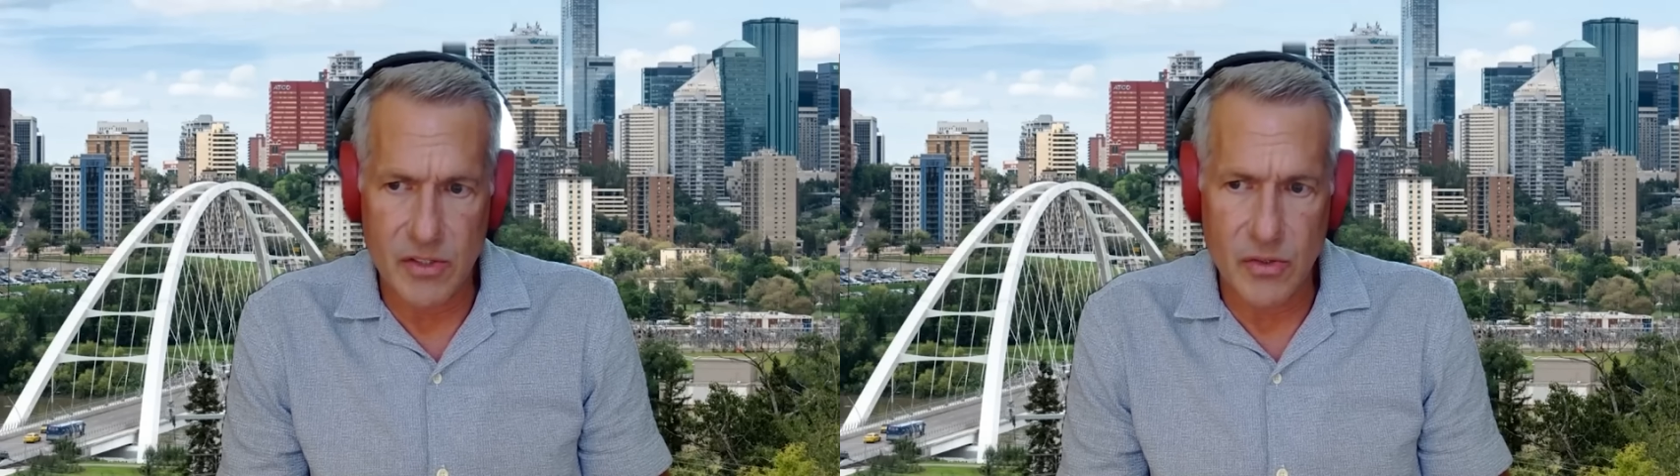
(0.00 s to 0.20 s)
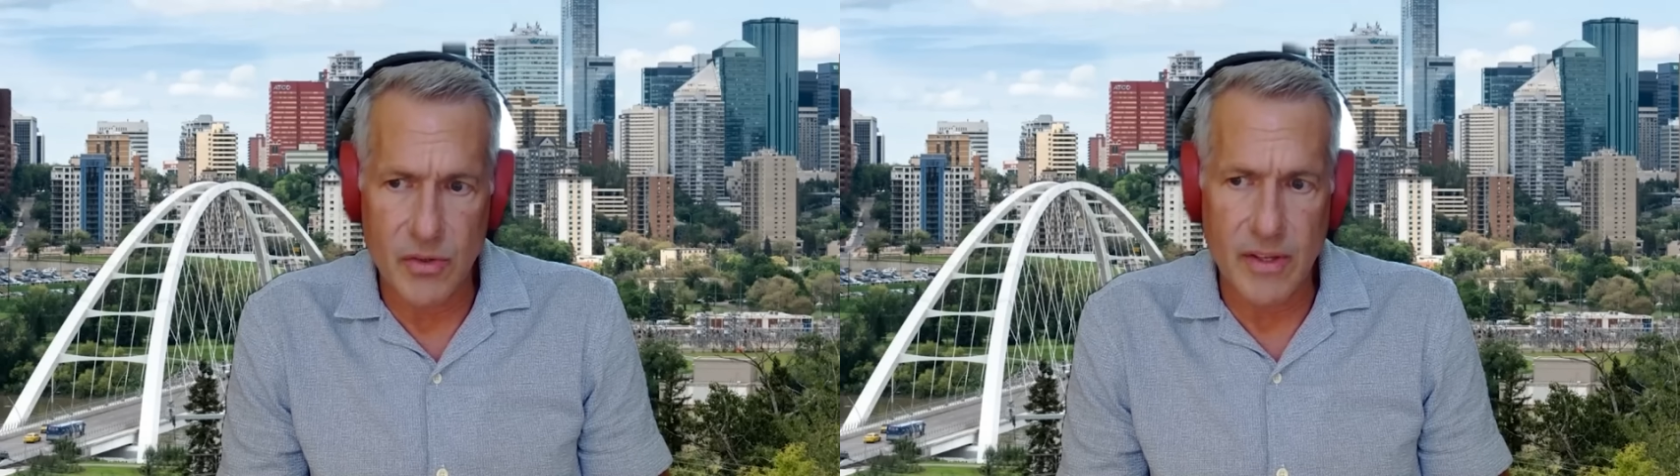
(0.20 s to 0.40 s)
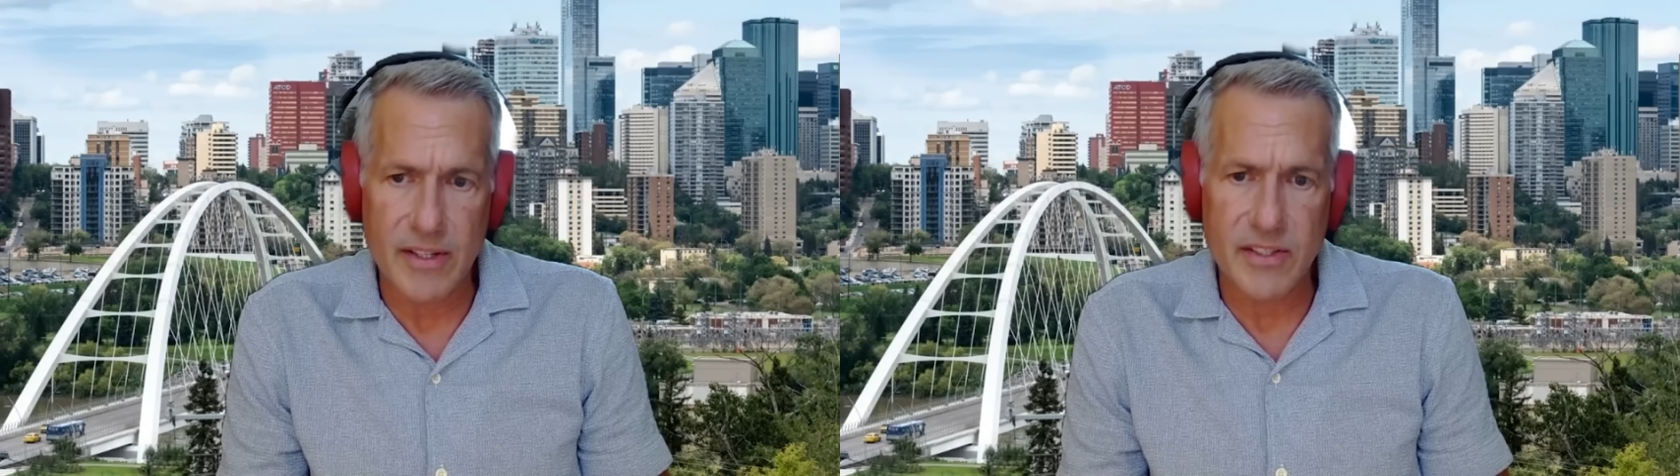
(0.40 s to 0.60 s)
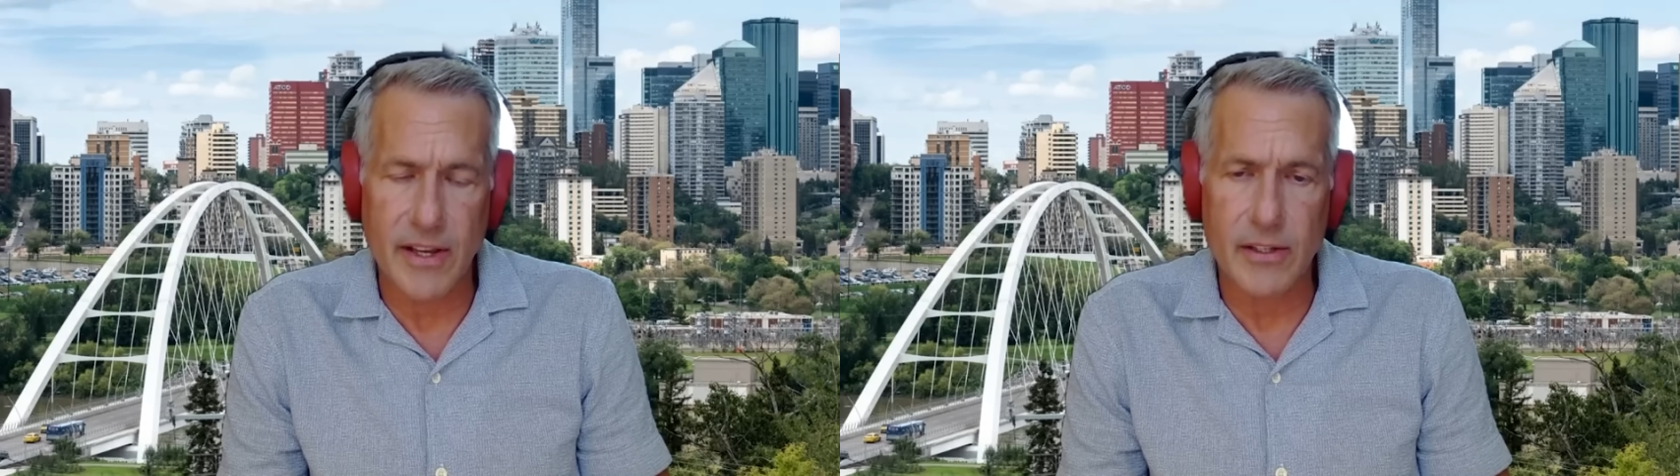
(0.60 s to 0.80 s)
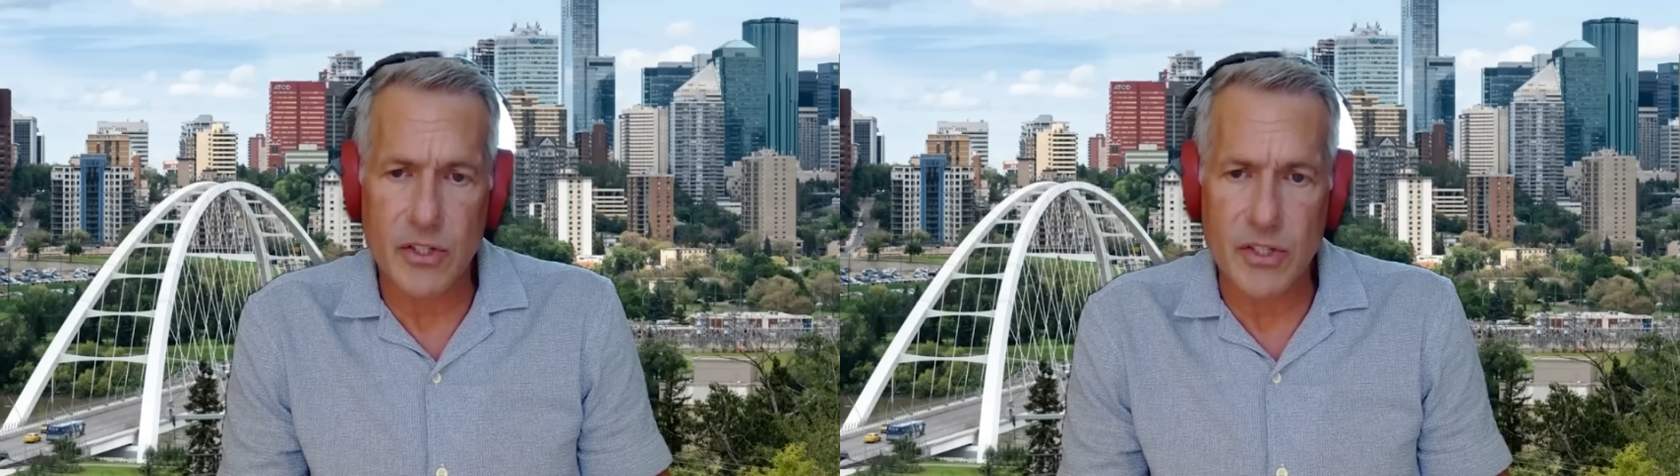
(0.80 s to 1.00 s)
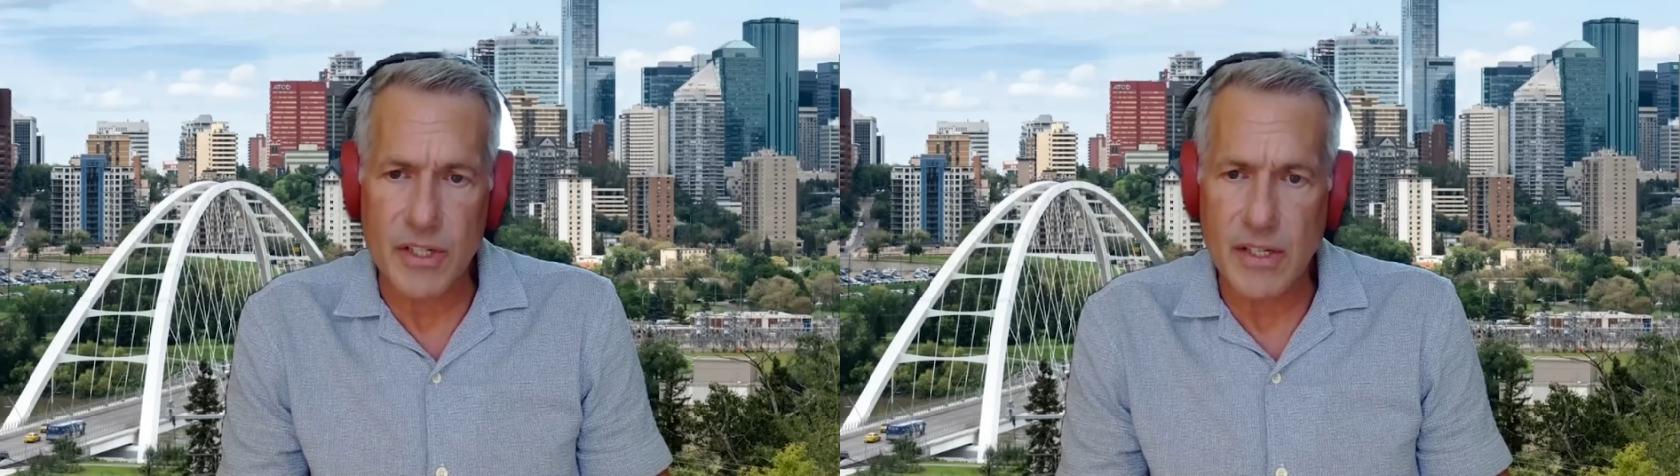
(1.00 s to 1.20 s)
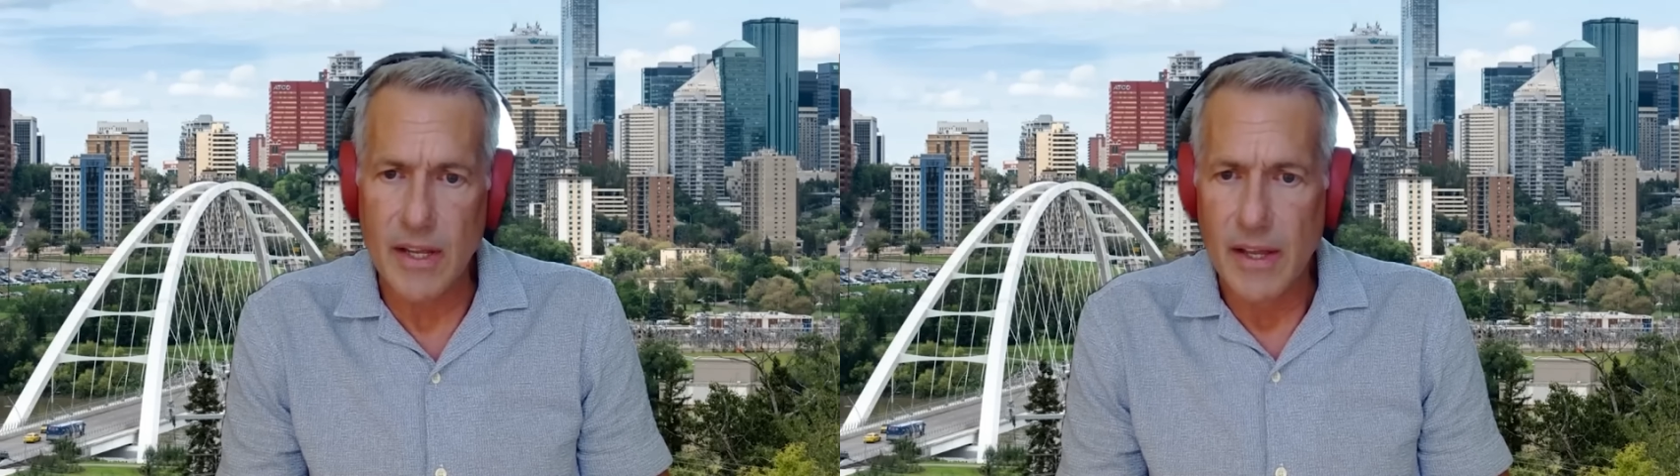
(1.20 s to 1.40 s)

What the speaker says: to the Excel sheet,